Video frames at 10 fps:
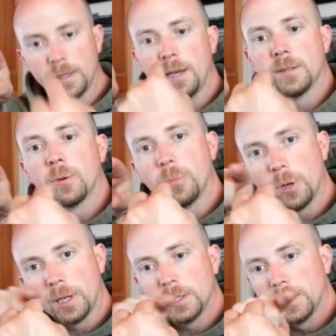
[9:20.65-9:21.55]
Yeah, don't
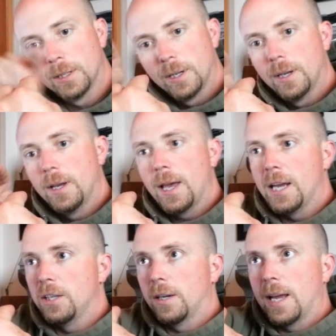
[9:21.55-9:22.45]
point at you.
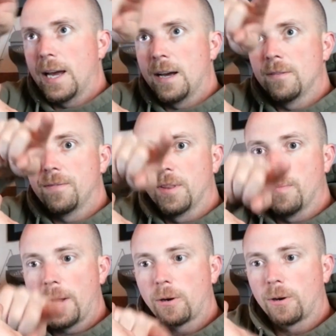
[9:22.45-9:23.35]
And you can have the
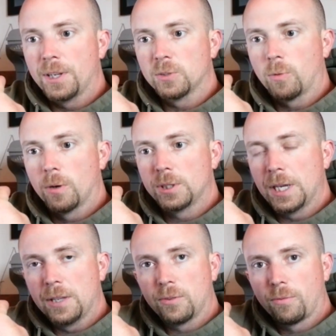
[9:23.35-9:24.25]
microgreens
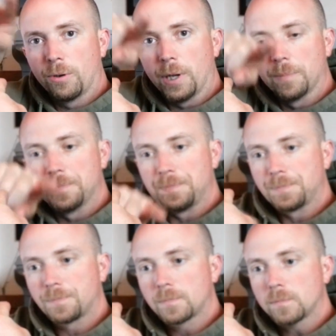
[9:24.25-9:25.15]
rotate through it.
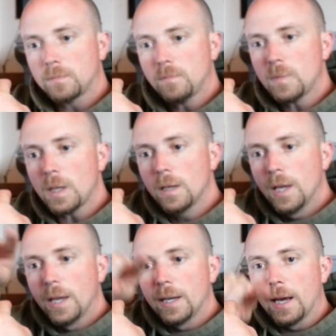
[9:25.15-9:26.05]

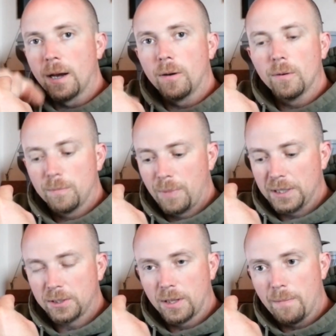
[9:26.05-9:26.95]
Now,
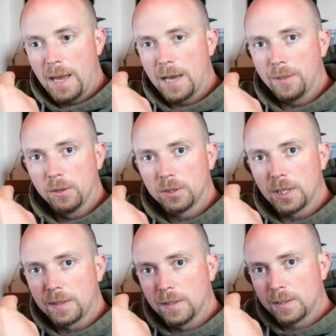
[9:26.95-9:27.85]
based on the math, it looks
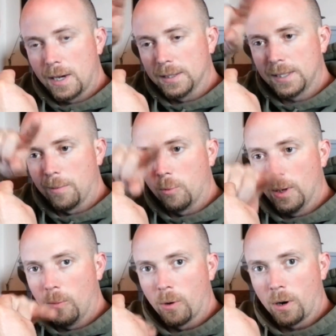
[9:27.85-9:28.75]
like this concept
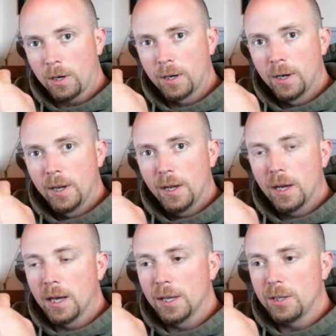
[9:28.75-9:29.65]
will work.
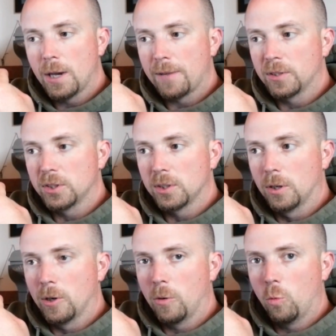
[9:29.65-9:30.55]
Uh, you have to
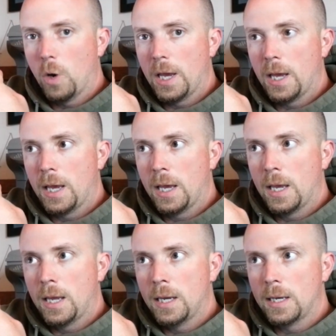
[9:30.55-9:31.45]
slow it
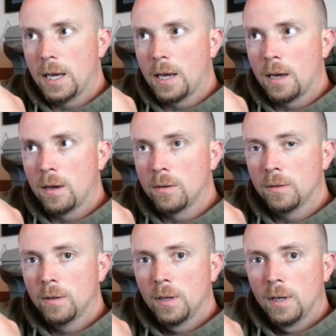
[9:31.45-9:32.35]
way
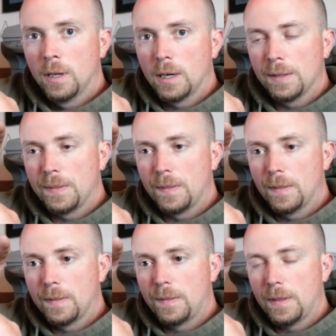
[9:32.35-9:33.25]
down. I
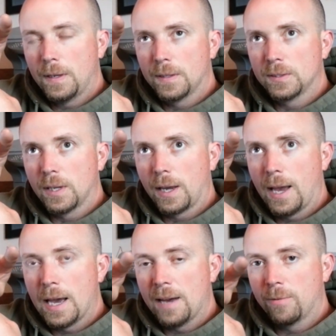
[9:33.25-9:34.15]
think it's like
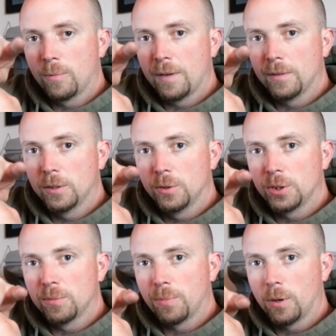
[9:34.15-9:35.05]
half a
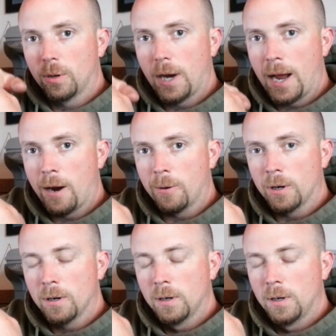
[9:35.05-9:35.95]
revolution per
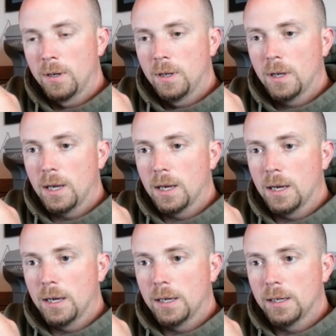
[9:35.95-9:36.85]
hour.
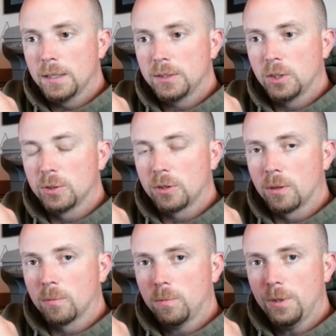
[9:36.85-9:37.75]
Uh, so it's
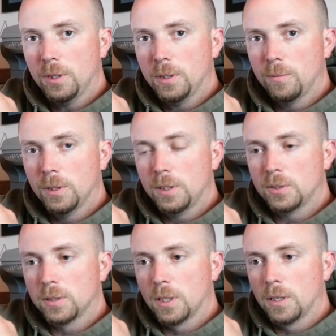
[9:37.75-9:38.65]
going really, really
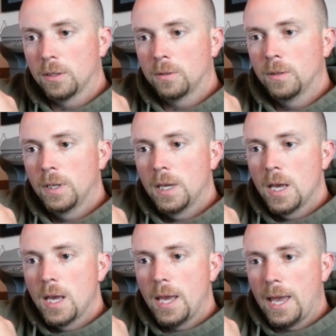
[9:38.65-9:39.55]
slow.
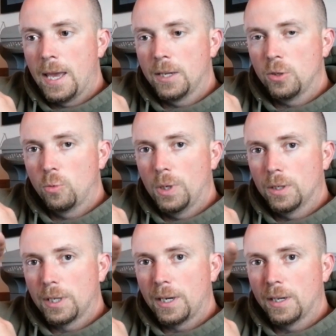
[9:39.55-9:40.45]
And you
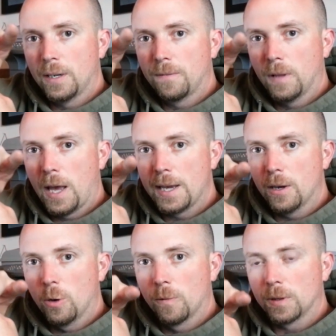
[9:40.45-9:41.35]
will get enough
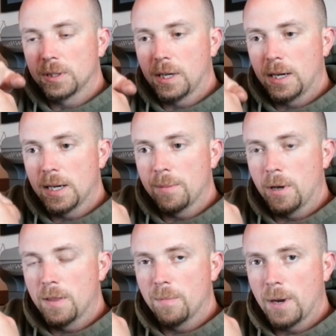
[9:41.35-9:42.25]
light over time
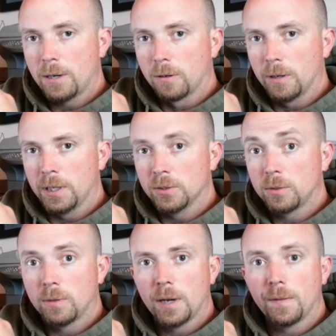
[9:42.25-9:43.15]
on the microgreens
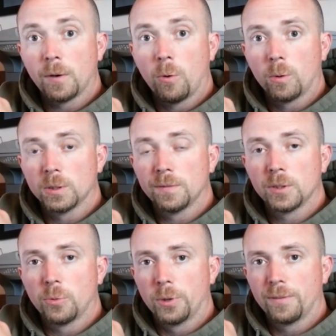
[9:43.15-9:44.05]
throughout the course of
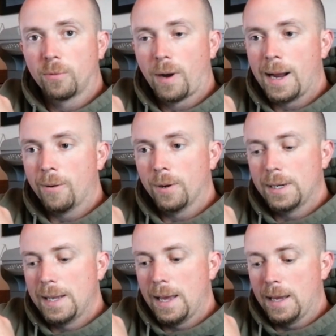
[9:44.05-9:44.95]
a 24 hour
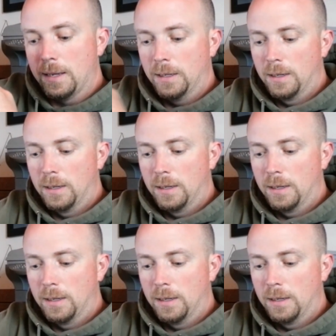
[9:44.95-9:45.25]
day.